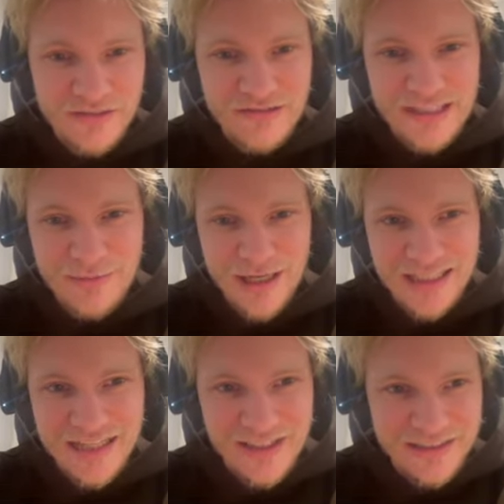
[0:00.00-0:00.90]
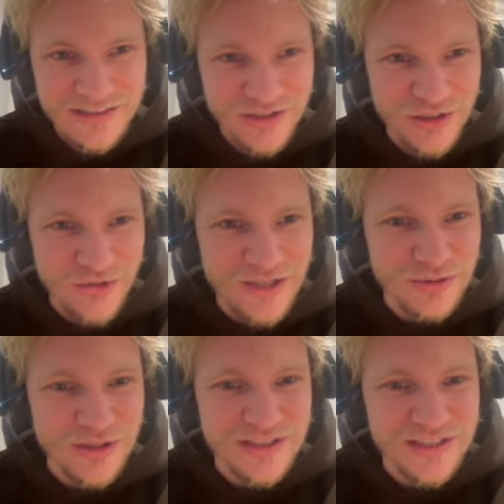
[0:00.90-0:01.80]
Rebanada. It's a great
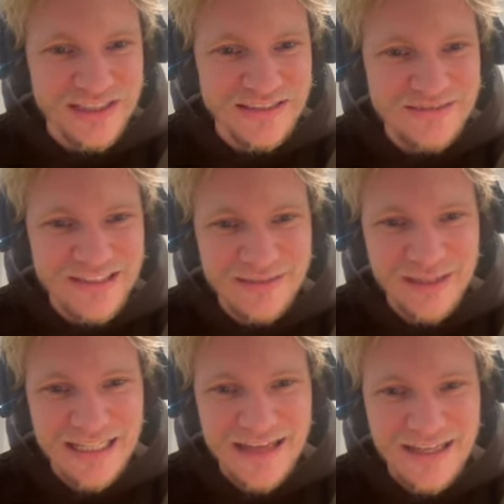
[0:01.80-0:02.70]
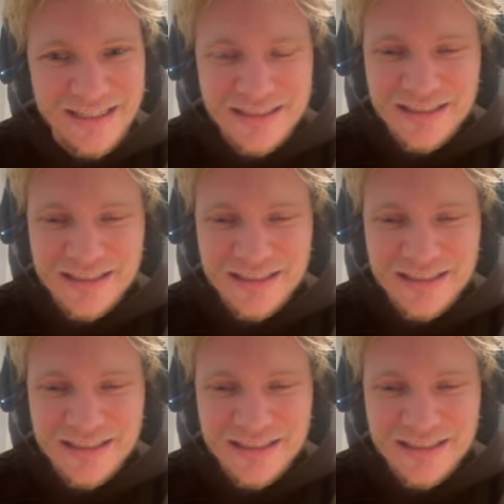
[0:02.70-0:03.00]
word, isn't it? Rebanada.